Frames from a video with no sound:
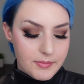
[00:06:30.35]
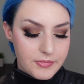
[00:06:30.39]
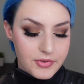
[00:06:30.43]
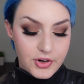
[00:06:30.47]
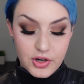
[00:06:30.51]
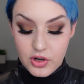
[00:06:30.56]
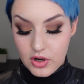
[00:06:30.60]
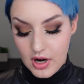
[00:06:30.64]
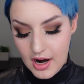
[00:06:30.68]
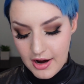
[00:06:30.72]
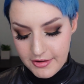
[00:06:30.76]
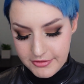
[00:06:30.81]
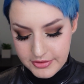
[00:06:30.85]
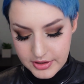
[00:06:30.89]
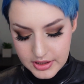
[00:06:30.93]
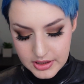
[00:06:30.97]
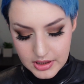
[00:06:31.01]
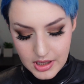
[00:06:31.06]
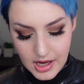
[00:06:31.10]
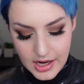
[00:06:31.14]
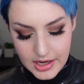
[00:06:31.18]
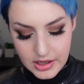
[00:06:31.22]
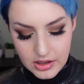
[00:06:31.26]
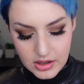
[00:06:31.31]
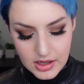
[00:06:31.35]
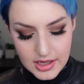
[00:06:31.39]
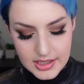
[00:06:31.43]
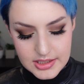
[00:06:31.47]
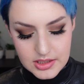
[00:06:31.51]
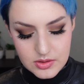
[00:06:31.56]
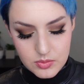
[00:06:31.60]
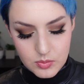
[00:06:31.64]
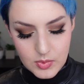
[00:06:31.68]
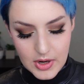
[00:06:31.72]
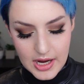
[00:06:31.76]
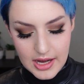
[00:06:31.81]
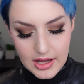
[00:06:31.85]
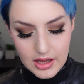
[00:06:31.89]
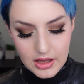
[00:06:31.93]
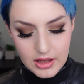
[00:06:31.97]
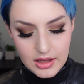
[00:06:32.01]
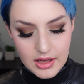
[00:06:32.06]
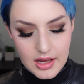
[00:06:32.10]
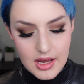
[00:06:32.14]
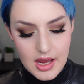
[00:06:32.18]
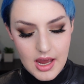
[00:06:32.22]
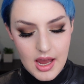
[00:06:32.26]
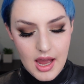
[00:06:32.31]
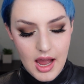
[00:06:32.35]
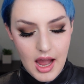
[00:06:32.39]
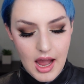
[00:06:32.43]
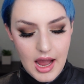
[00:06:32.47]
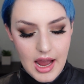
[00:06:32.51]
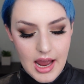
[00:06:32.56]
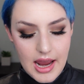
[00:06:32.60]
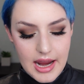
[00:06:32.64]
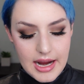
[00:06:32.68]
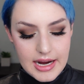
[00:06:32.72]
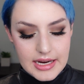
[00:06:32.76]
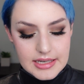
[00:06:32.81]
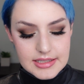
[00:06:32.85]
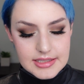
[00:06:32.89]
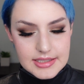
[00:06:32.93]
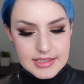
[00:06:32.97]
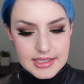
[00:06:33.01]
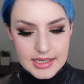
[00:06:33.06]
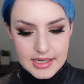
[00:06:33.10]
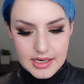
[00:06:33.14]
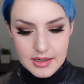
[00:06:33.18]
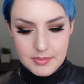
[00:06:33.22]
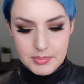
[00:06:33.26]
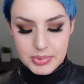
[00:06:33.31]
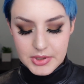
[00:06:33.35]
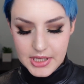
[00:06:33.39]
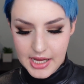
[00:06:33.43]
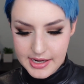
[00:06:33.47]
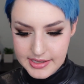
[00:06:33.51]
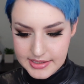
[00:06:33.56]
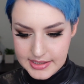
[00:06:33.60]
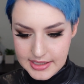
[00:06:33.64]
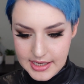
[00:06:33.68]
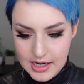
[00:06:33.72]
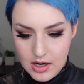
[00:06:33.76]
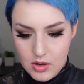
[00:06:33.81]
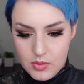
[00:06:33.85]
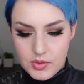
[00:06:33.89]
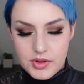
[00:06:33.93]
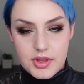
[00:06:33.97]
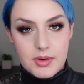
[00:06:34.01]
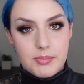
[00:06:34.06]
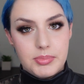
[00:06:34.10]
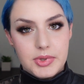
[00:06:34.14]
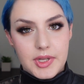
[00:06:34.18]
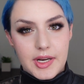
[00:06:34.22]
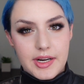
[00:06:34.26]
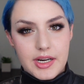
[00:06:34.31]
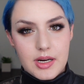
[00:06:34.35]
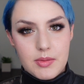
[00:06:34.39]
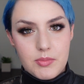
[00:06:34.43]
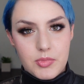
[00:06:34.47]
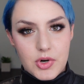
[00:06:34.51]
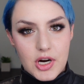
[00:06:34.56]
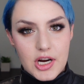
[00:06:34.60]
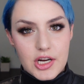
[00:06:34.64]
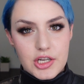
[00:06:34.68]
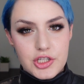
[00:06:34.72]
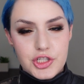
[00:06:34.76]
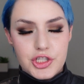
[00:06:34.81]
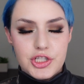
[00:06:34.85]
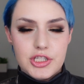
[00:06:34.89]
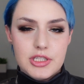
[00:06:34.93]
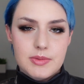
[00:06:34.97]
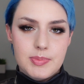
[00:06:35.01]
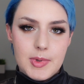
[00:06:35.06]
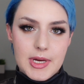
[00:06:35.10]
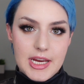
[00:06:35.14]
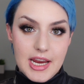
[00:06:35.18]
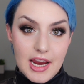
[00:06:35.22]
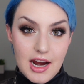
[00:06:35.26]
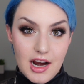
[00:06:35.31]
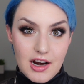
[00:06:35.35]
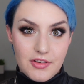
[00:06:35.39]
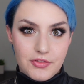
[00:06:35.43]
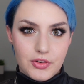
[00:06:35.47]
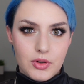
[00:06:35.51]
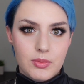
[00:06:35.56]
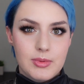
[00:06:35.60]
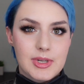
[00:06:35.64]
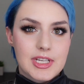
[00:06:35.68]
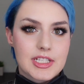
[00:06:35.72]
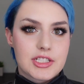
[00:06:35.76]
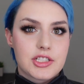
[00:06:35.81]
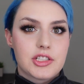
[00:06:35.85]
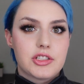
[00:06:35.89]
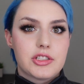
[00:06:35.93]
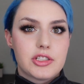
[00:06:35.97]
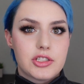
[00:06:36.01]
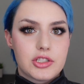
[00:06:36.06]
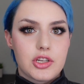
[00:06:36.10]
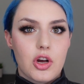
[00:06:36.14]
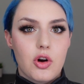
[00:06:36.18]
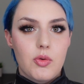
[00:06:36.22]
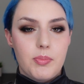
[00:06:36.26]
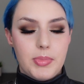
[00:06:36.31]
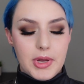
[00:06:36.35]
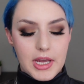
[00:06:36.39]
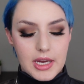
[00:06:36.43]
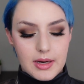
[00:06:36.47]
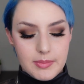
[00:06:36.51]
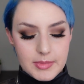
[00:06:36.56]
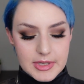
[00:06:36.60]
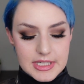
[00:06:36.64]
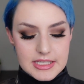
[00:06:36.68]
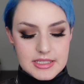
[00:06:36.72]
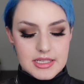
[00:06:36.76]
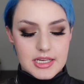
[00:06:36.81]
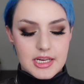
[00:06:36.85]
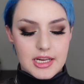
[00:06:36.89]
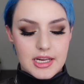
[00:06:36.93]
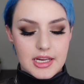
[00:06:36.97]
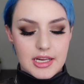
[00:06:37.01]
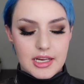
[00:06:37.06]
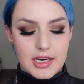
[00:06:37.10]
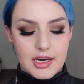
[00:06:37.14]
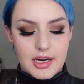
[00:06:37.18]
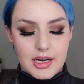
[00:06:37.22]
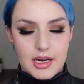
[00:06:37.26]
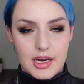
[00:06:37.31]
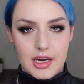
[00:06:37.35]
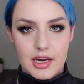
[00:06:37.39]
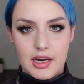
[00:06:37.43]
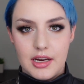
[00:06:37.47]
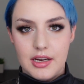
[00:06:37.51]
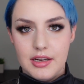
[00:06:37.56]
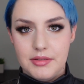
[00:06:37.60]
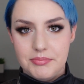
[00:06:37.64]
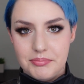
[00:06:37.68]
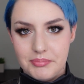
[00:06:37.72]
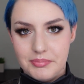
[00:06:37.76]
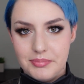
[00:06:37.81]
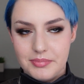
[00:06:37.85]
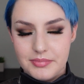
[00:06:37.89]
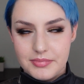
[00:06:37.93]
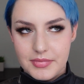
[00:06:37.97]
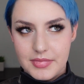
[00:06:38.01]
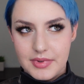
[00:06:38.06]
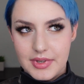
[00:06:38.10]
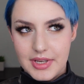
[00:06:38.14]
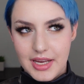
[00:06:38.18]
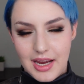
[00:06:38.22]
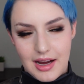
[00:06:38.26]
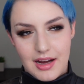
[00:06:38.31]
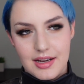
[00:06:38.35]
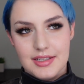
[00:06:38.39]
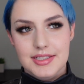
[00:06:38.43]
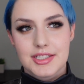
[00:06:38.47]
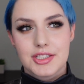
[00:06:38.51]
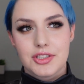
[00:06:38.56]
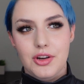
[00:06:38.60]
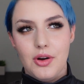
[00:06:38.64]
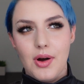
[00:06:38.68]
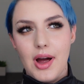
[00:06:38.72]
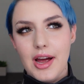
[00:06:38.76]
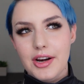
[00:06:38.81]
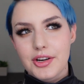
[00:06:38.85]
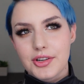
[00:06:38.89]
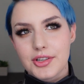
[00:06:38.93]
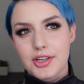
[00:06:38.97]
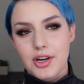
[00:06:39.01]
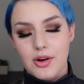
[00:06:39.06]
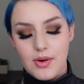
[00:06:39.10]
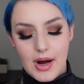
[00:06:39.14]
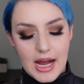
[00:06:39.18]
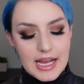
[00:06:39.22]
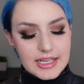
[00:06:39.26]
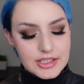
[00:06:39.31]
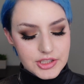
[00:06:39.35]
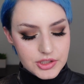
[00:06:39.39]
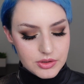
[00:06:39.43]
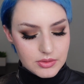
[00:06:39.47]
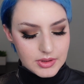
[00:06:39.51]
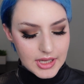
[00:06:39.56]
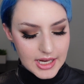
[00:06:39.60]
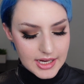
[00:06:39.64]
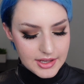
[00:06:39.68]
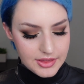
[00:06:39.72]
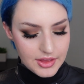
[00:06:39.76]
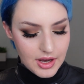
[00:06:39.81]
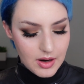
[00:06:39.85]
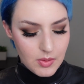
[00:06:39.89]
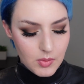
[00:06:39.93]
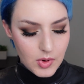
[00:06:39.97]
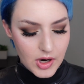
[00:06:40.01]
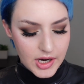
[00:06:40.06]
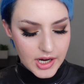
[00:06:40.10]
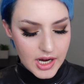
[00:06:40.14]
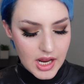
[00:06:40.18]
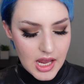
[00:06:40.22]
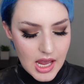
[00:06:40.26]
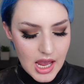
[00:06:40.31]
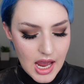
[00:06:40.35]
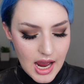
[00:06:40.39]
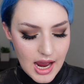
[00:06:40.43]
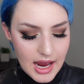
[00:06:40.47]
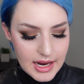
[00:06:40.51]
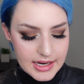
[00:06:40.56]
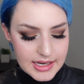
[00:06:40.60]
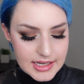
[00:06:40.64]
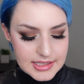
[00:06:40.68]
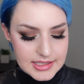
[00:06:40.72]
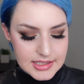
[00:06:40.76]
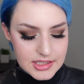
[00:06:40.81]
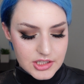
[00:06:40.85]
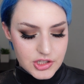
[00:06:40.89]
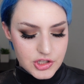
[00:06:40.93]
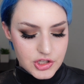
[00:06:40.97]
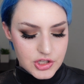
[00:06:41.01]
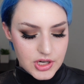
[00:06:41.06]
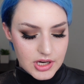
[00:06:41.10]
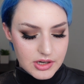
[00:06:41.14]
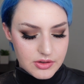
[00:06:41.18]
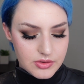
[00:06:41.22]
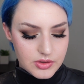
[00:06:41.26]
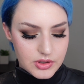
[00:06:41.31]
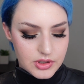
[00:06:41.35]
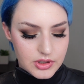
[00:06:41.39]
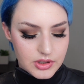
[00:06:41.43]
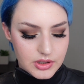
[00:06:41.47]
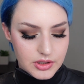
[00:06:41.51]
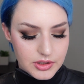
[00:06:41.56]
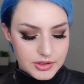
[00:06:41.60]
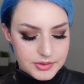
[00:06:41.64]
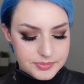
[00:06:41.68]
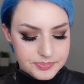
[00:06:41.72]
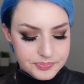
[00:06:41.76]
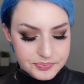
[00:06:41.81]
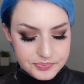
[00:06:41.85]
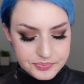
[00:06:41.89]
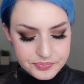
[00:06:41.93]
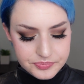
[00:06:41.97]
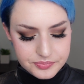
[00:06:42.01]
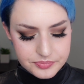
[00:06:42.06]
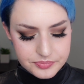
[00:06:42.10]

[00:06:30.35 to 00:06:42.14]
for graphic liner as well. I did blend it out with a blending brush. Just be careful because it's so pigmented. Yeah, so I don't know. I do like that one. I guess in general,